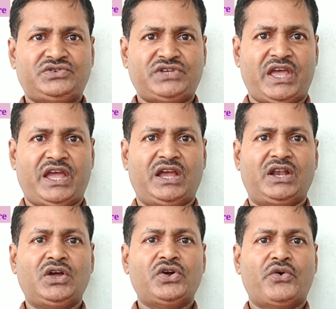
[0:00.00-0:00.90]

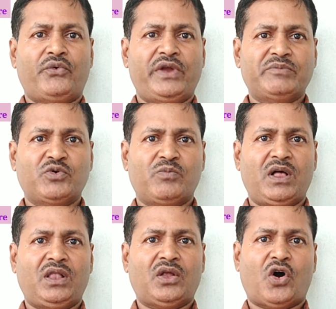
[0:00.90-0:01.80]
sale,
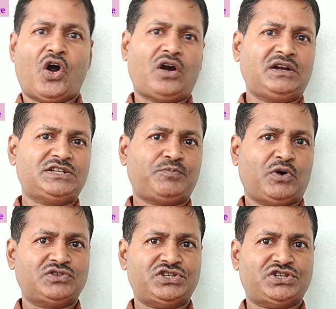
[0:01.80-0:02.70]
removal, or
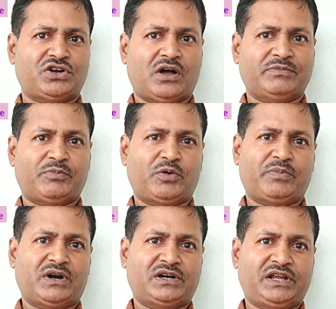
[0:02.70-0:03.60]
disposition of the
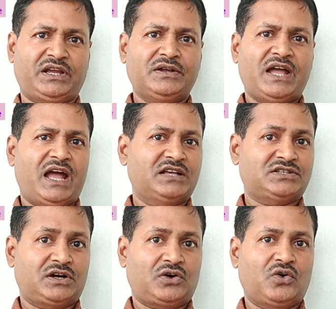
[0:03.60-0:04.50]
property
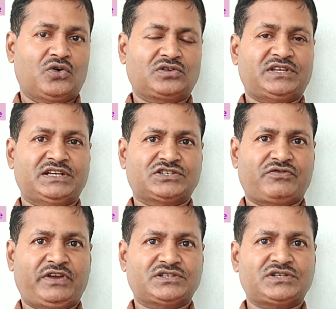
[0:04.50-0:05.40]
as the court
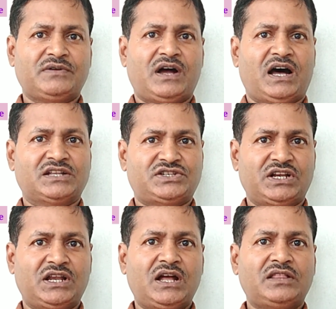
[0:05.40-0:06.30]
thinks fit,
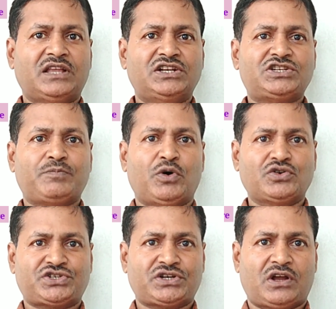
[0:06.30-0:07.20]
until the
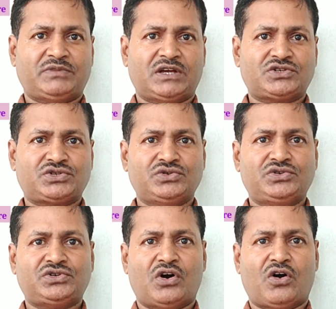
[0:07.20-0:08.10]
disposal of the
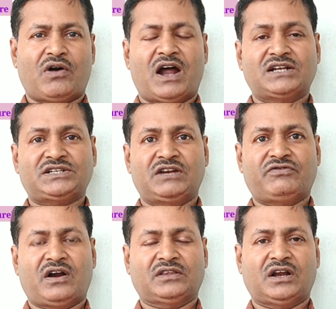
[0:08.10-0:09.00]
suit or
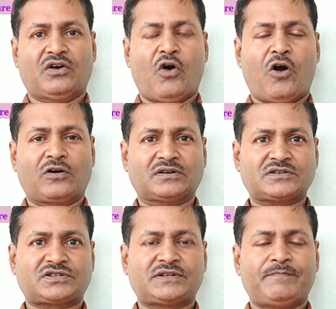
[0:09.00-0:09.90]
until further
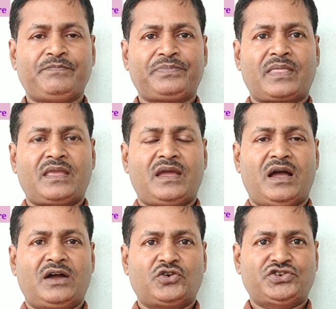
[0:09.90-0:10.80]
orders.
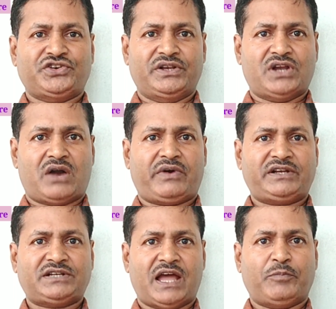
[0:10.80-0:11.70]
Question:
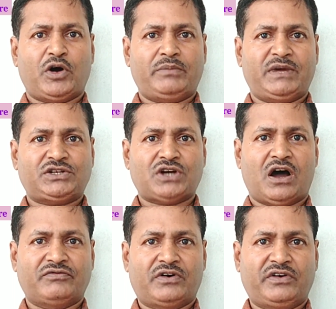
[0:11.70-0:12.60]
narrate appointment
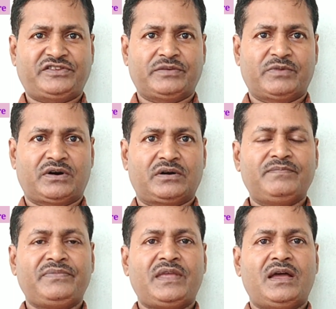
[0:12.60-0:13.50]
of
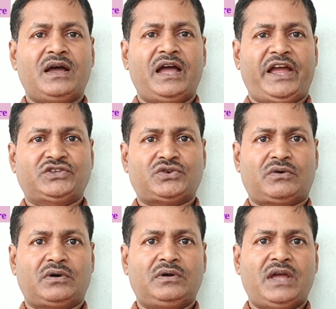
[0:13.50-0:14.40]
receiver.
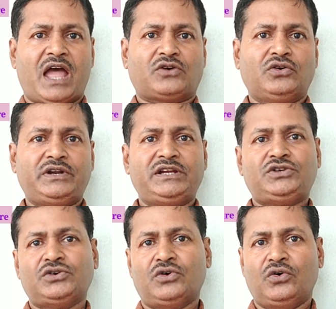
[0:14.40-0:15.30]
Answer:
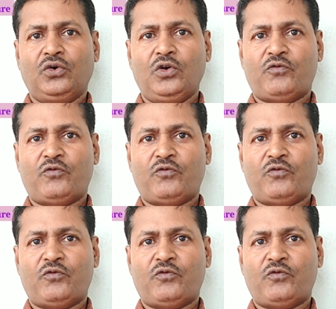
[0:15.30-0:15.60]
according to